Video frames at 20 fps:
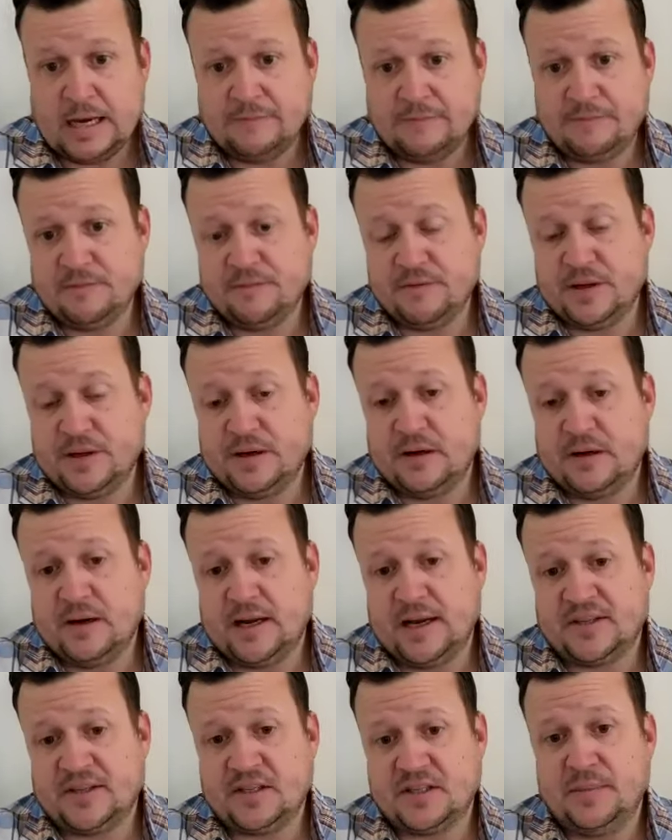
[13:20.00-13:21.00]
of their
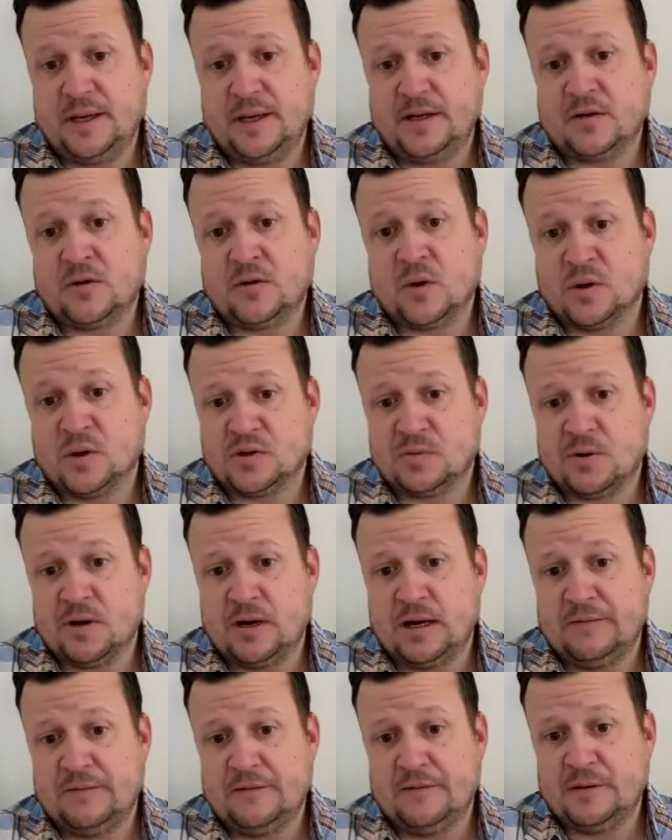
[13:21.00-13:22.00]
estimated gross
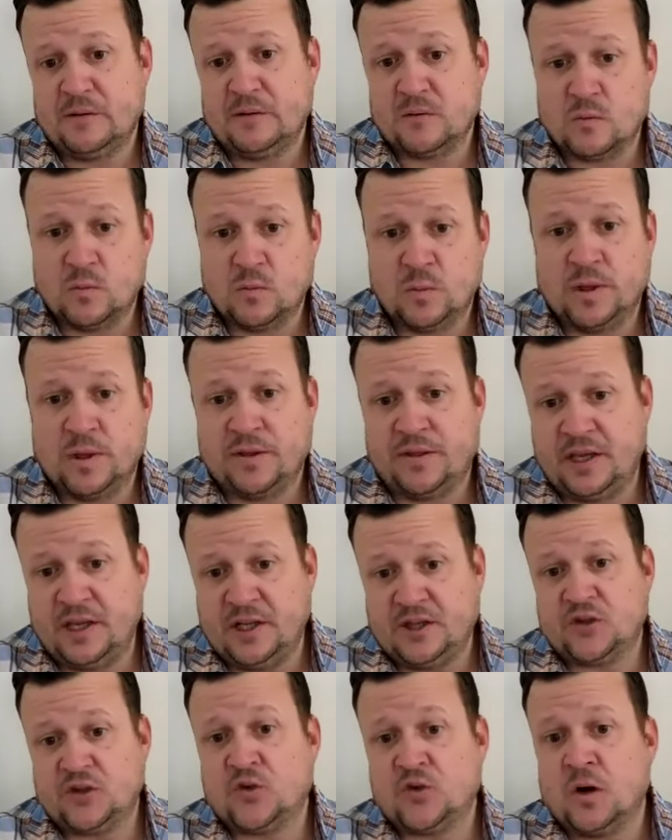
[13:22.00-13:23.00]
profit with
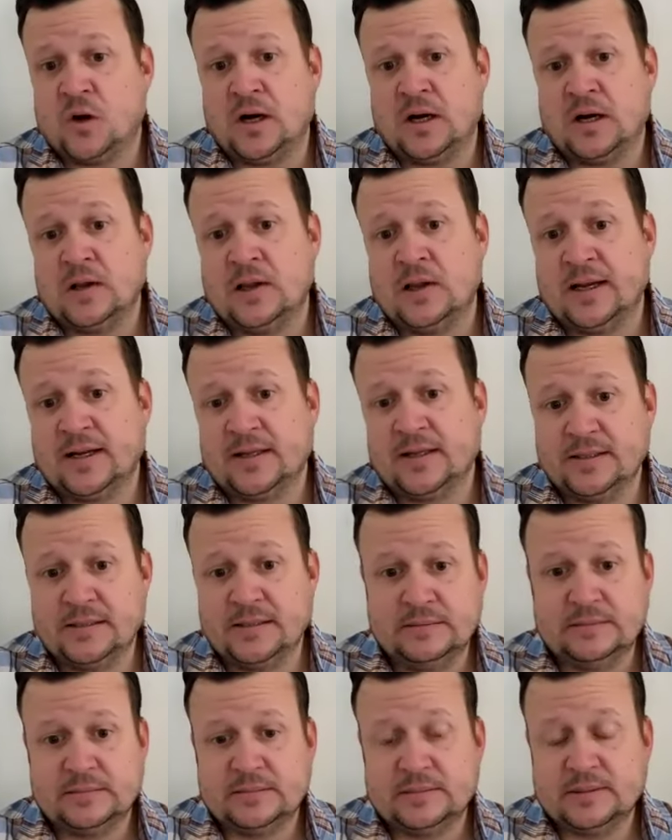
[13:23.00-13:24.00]
each draw
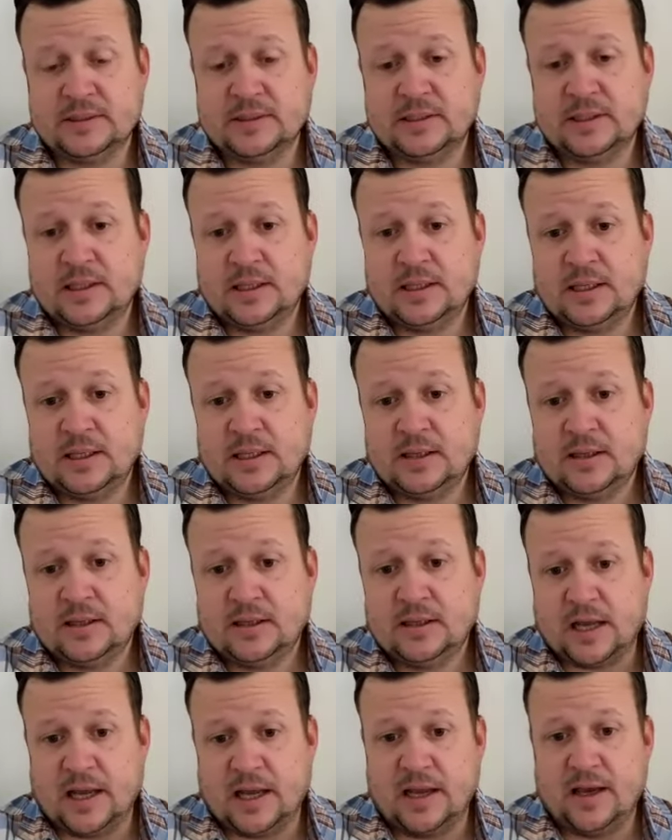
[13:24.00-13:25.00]
collected,
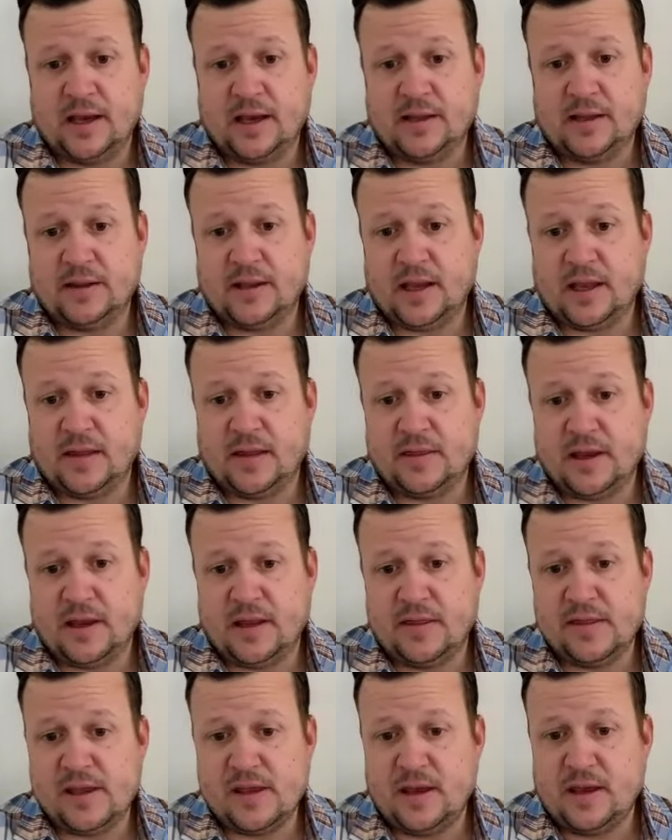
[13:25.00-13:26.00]
and
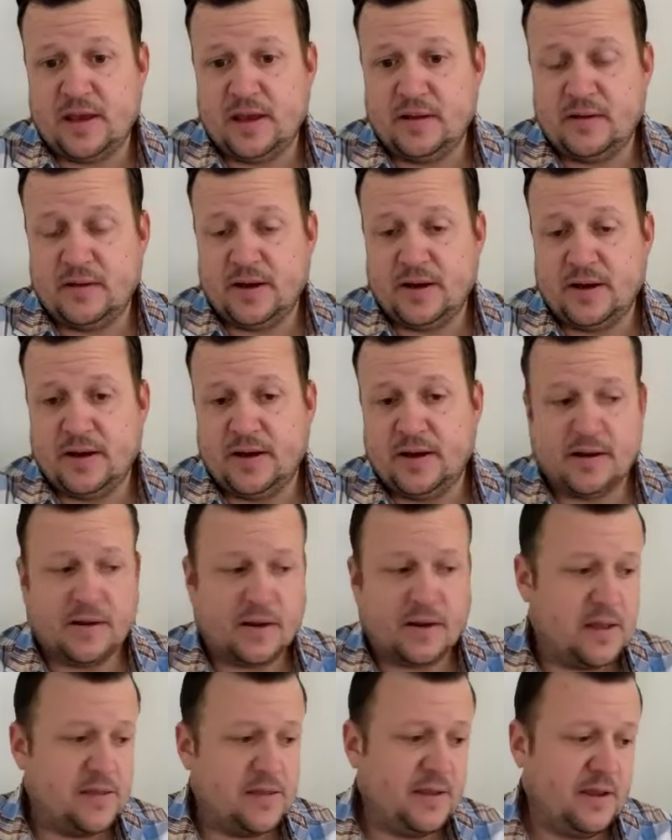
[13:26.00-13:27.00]
then
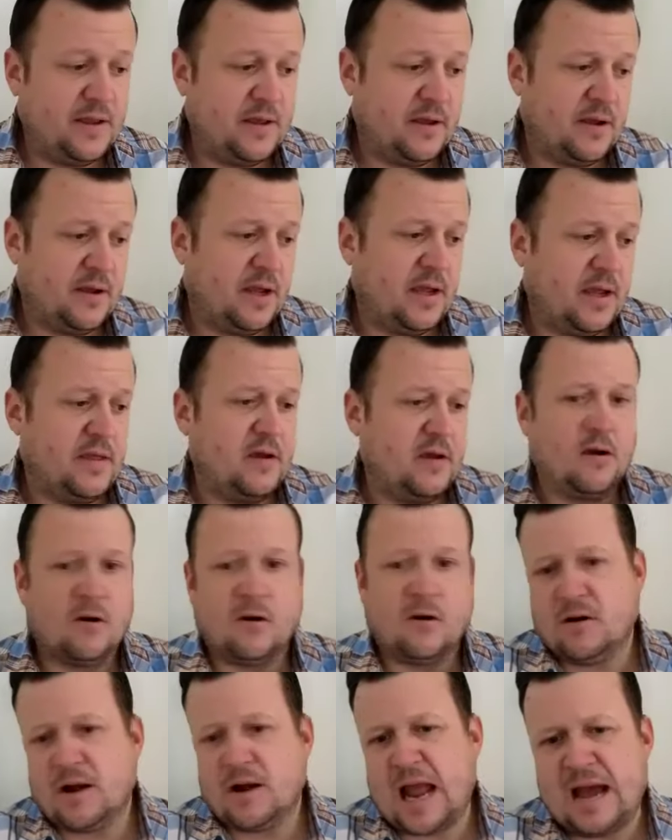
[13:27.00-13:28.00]

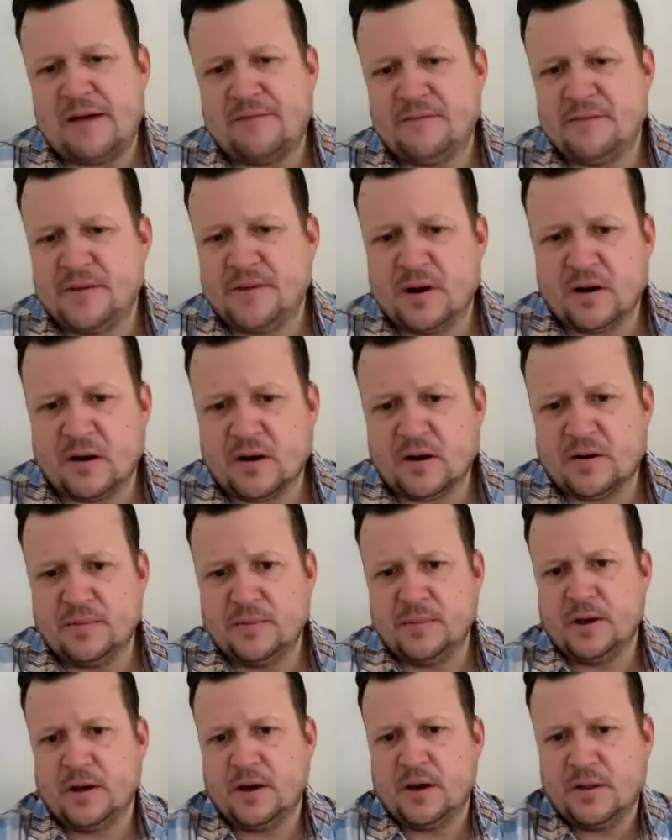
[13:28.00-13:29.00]
or half of their
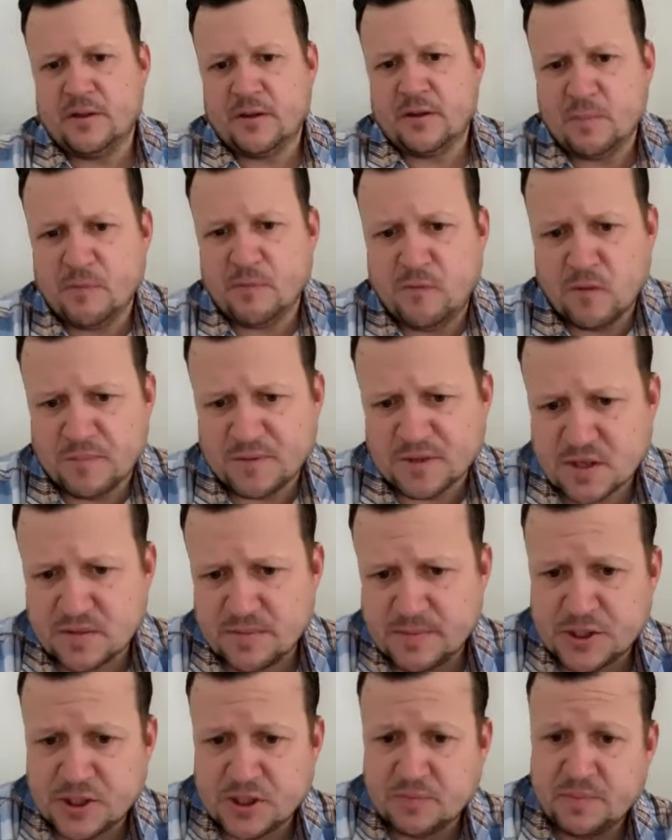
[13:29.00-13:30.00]
performance
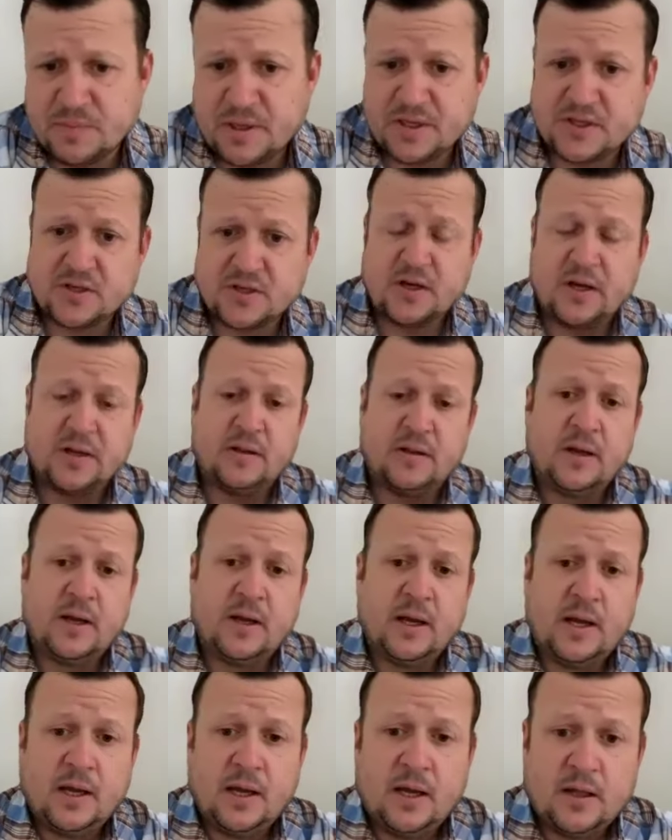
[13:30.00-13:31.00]
commission based on
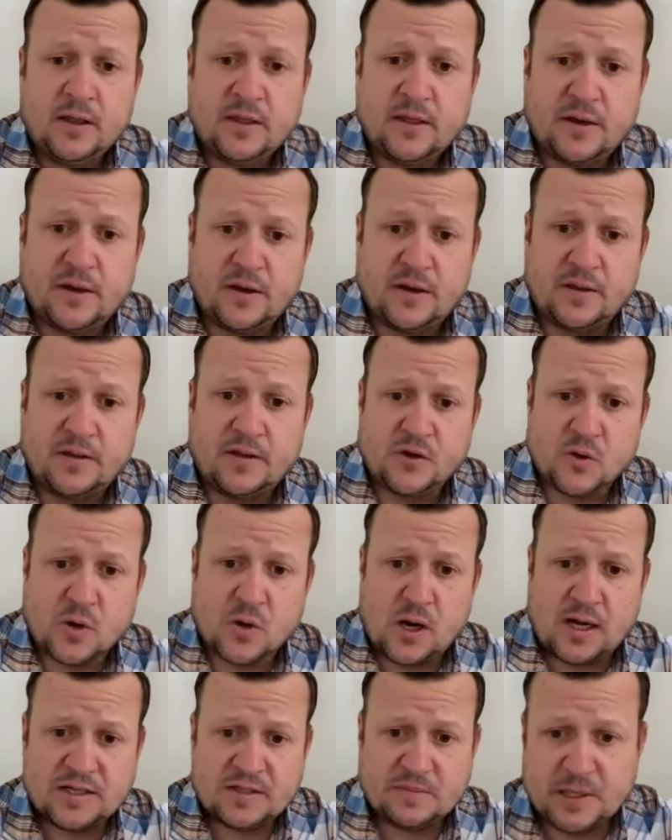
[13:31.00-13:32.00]
the
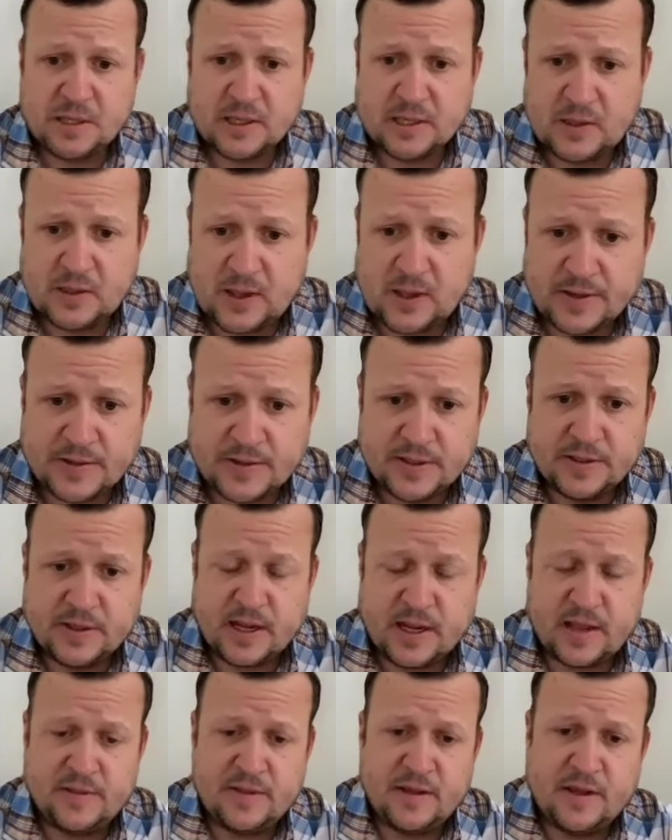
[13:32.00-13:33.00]
draws being collected,
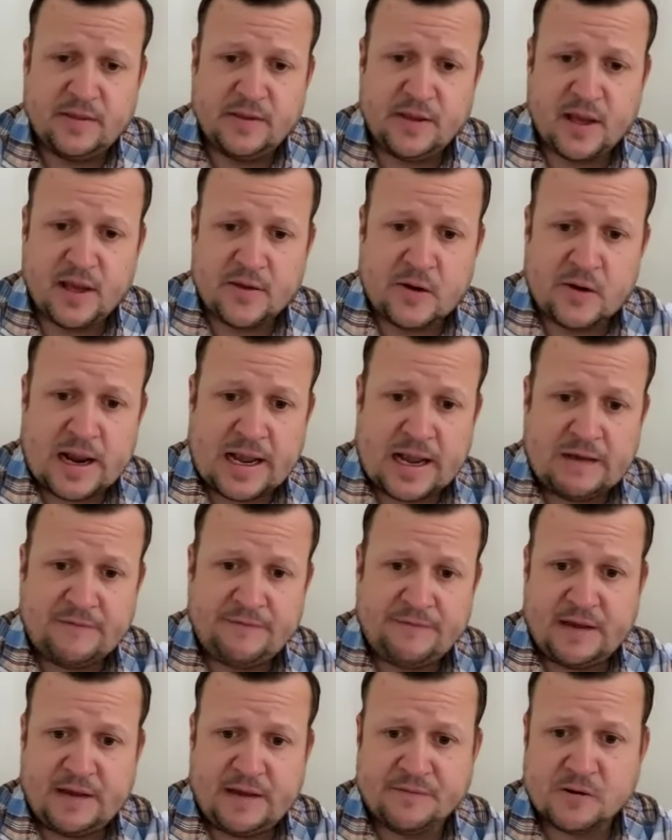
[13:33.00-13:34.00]
and then the other half
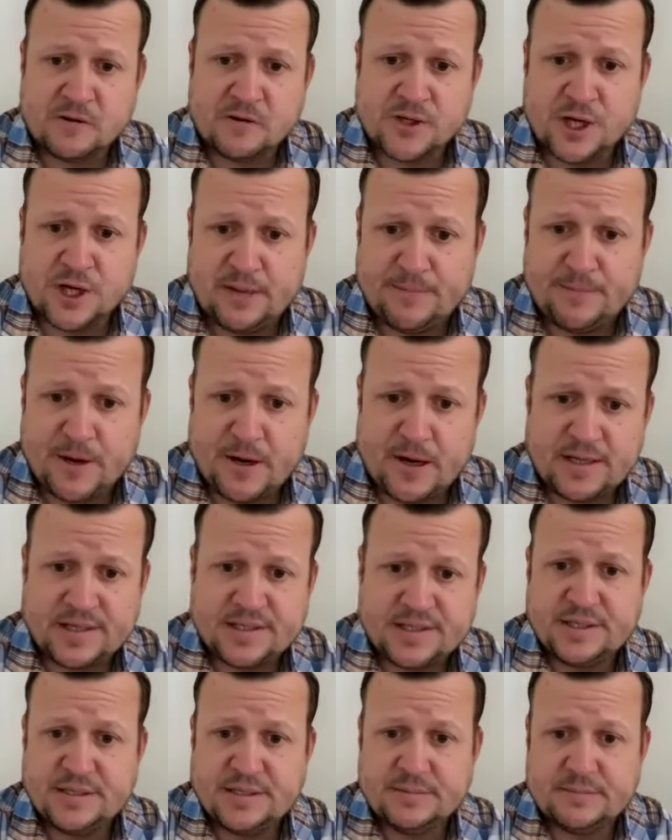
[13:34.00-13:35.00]
after job
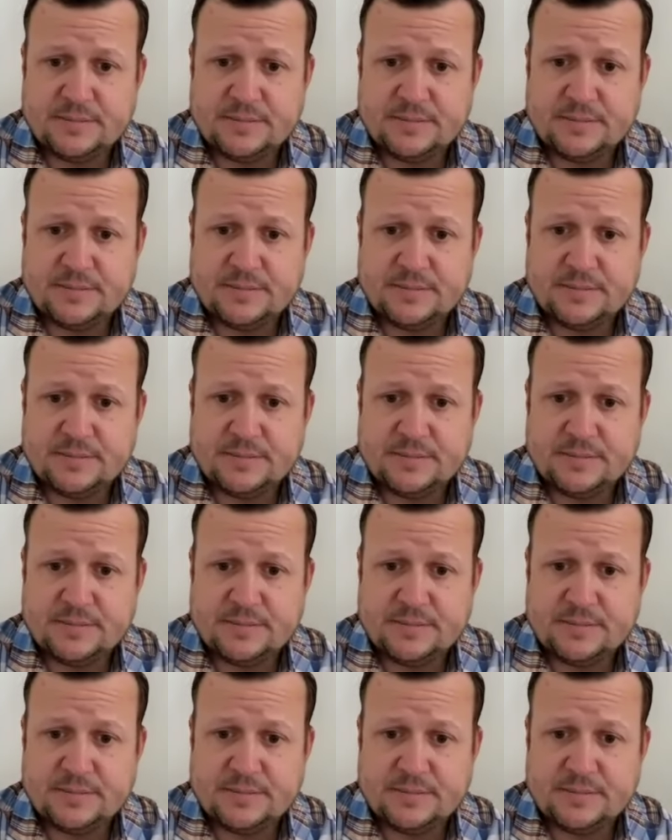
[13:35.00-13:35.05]
cost,